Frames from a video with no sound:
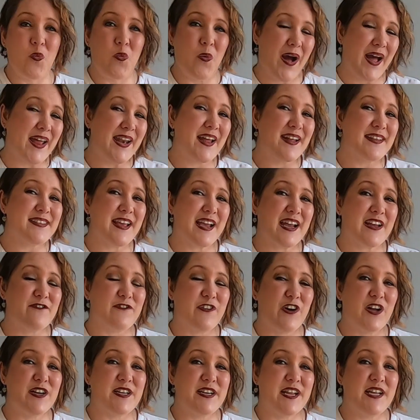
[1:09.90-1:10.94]
why not take
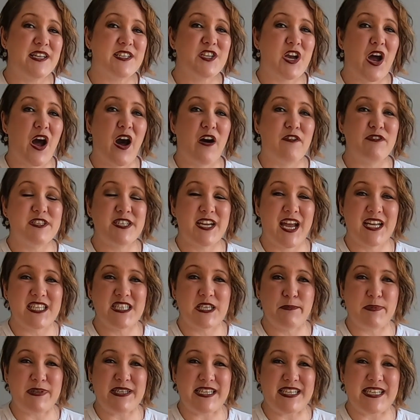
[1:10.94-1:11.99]
advantage of
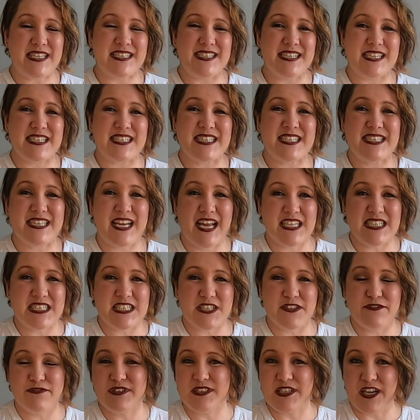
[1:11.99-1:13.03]
ChatGPT's
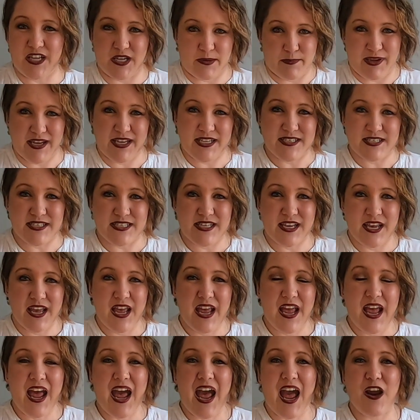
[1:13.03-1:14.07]
extensive database
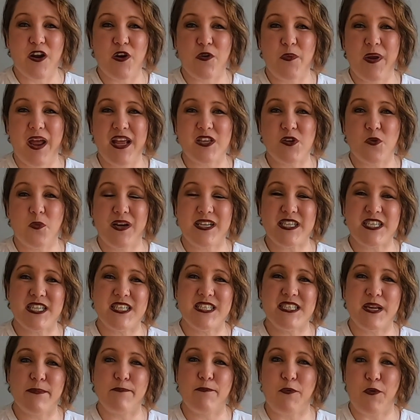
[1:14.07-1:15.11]
and create
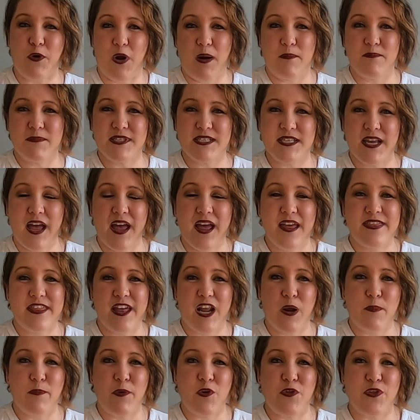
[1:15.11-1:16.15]
questions and prompts
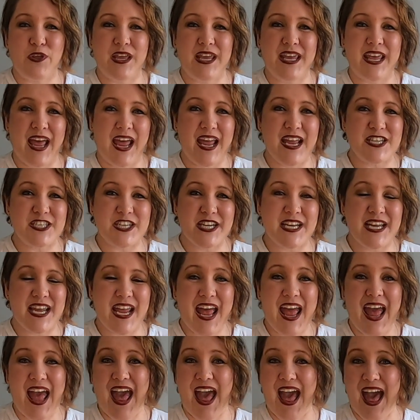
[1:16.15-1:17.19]
that are both
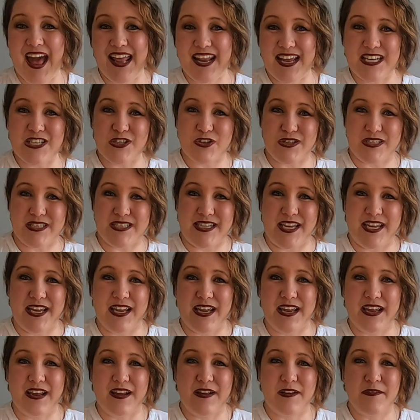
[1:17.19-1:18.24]
engaging and
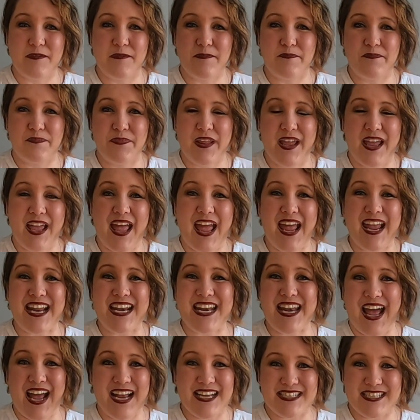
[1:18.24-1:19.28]
interesting,
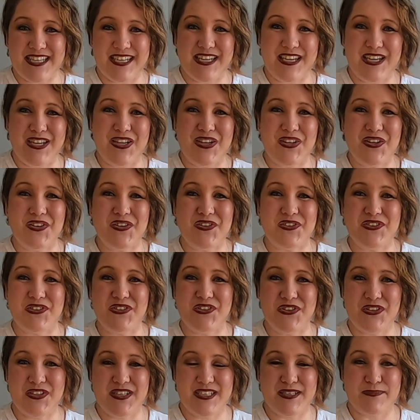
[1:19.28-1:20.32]
igniting your
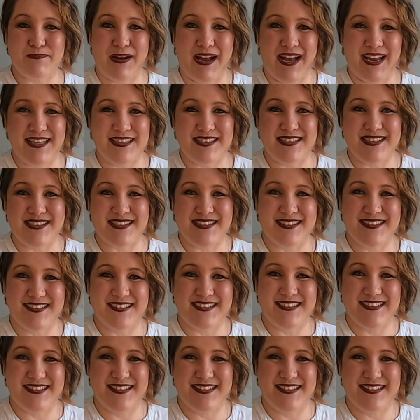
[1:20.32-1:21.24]
students' minds.